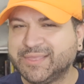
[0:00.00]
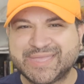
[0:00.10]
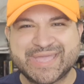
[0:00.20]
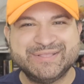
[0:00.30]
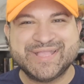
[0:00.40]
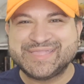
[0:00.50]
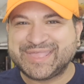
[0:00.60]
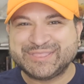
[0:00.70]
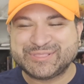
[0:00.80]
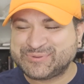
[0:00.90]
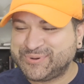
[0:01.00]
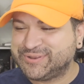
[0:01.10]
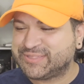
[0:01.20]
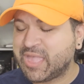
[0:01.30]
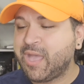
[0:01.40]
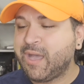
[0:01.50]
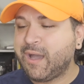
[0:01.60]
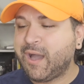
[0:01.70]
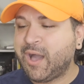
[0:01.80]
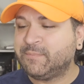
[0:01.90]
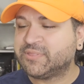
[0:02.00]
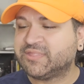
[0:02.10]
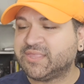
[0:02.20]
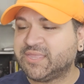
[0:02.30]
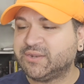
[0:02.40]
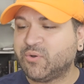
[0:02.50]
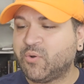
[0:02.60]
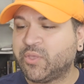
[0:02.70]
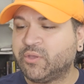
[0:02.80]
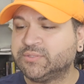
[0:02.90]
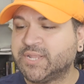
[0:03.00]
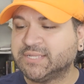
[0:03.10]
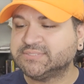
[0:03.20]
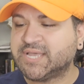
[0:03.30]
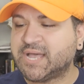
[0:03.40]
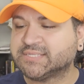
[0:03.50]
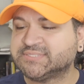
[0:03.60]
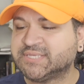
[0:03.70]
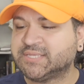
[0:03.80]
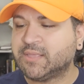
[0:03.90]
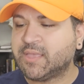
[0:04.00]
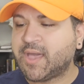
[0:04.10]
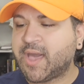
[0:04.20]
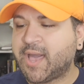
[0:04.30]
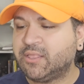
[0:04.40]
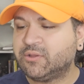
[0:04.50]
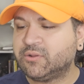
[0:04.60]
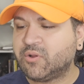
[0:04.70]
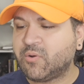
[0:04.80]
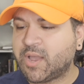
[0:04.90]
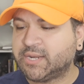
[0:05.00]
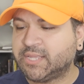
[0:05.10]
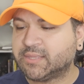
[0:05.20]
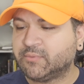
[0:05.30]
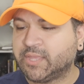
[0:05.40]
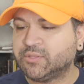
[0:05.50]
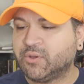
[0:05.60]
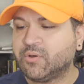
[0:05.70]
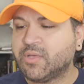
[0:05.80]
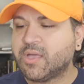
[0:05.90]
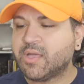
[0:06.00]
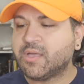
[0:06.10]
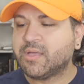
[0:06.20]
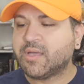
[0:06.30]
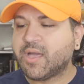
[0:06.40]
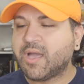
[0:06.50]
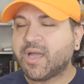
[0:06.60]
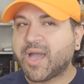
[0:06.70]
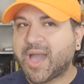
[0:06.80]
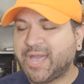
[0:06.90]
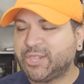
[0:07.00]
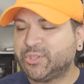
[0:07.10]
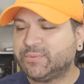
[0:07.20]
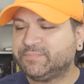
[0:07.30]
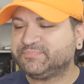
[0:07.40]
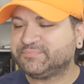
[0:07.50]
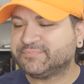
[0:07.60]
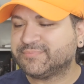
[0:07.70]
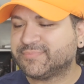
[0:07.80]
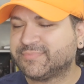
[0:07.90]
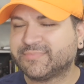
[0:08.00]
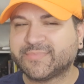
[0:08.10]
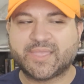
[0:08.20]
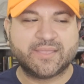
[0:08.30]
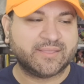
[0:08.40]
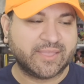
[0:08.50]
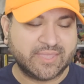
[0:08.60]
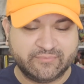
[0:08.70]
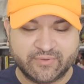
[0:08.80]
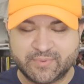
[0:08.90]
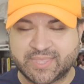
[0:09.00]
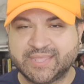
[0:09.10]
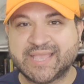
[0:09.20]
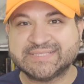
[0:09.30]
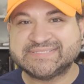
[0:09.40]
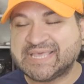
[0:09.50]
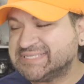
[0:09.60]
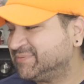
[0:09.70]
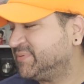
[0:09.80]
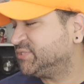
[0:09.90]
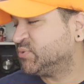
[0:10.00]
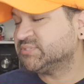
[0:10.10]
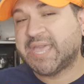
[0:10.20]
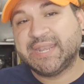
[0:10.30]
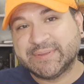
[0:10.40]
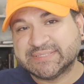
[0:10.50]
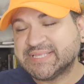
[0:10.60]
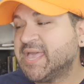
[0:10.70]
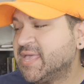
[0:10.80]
I can't say these words, seed oil, non-toxic, hyaluronic, wait, no, I give up, I cannot say some of these words. Anyways,